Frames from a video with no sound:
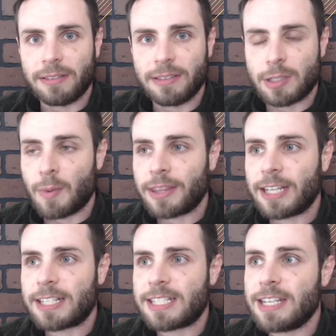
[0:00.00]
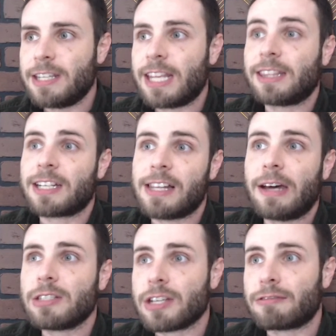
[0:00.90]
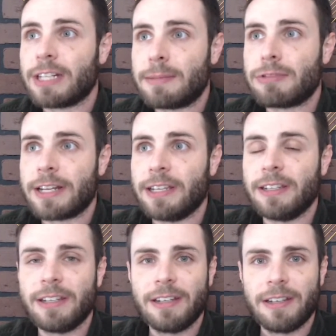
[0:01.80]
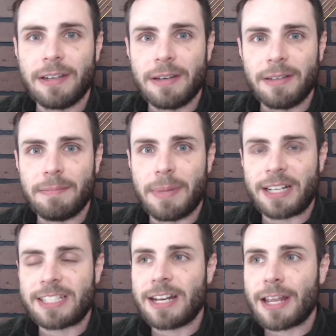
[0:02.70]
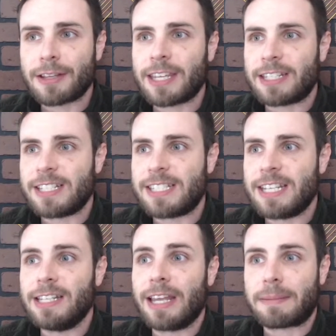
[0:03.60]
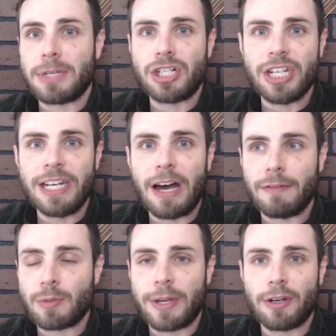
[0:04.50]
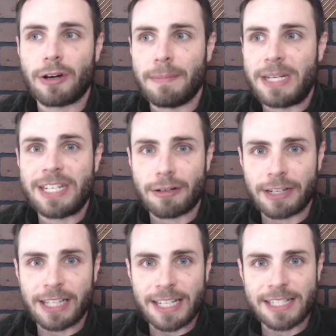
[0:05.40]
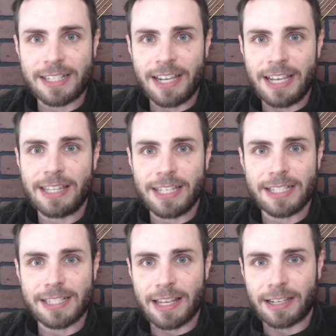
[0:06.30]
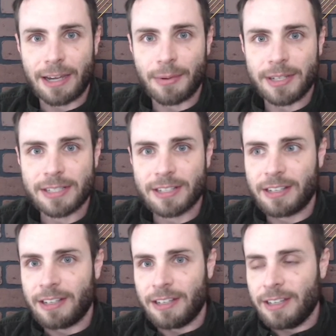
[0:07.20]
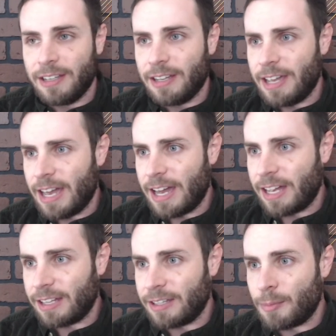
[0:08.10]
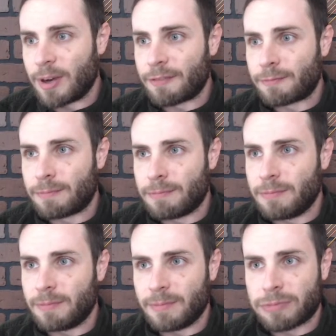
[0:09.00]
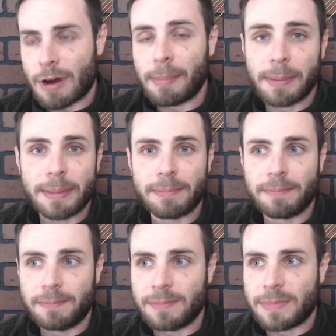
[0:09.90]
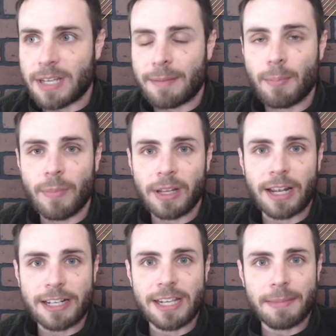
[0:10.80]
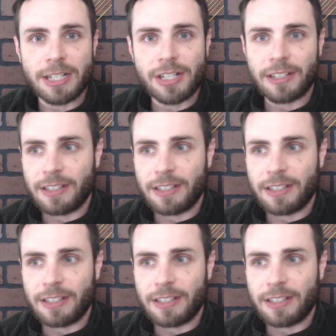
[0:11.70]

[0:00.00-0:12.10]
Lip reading: It's one thing to see that the clouds look really pretty, but it's another thing to see like machine elves when you're a materialist atheist like I was. It would have probably done a lot of damage.